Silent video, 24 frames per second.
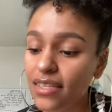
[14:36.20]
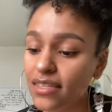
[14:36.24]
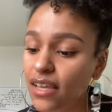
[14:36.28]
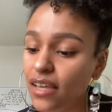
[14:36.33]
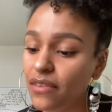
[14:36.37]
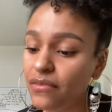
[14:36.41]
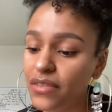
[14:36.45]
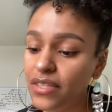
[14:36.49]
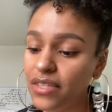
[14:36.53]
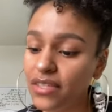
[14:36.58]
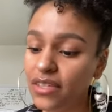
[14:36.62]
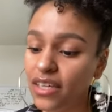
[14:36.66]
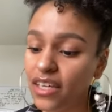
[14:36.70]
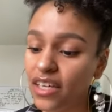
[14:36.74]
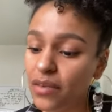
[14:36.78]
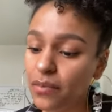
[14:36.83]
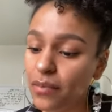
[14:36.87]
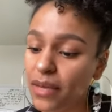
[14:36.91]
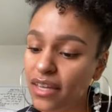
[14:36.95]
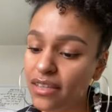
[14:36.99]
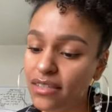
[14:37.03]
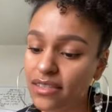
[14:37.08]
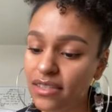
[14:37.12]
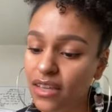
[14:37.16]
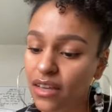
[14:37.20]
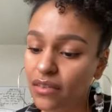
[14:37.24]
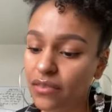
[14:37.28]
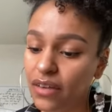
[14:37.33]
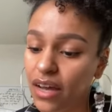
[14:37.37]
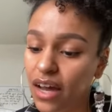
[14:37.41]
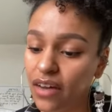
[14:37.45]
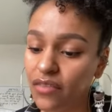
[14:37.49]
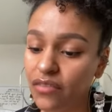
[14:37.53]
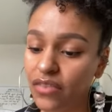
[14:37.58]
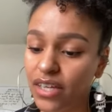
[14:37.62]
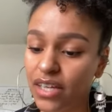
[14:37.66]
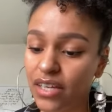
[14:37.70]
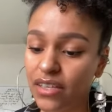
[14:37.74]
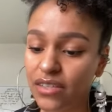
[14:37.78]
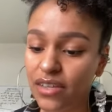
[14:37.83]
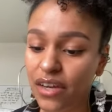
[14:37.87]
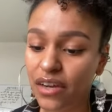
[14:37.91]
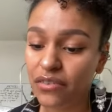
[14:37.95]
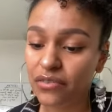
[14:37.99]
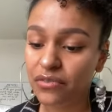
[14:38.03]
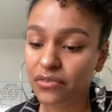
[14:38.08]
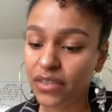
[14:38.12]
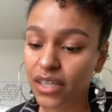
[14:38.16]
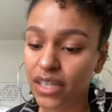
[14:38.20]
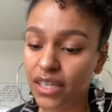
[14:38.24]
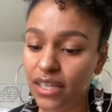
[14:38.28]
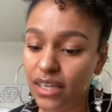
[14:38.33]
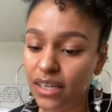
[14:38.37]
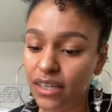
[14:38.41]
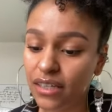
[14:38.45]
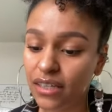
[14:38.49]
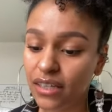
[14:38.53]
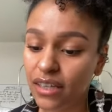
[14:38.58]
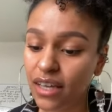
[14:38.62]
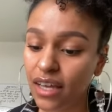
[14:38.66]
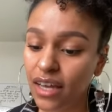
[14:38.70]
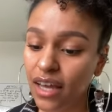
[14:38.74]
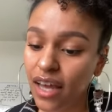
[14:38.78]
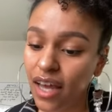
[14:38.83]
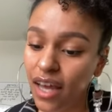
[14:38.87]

Self-esteem and self-confidence are fleeting,